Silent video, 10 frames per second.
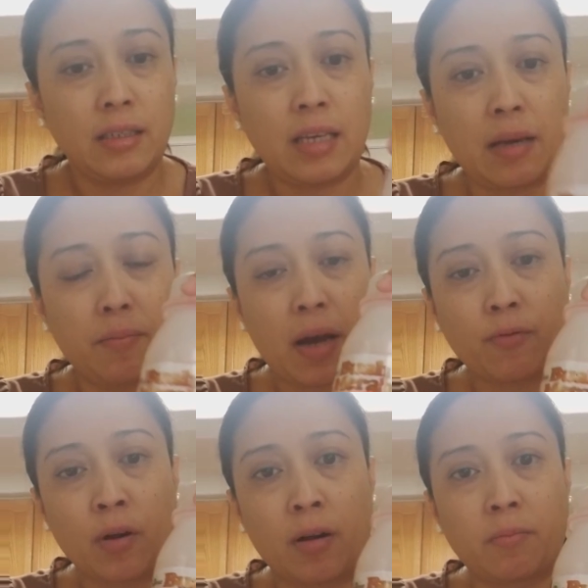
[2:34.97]
came
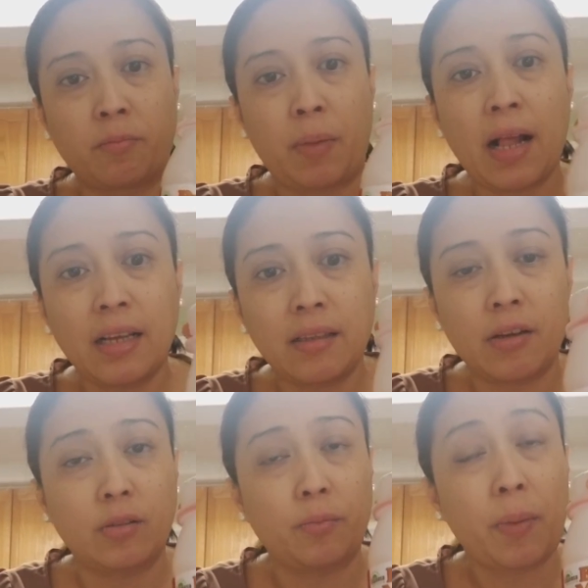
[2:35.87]
back from
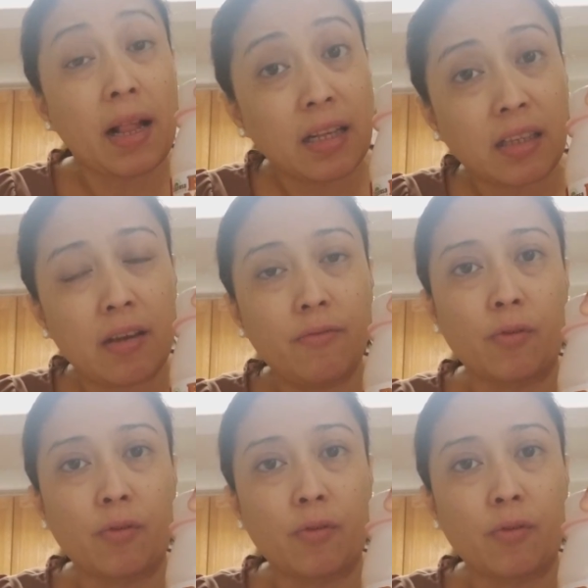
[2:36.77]
palliative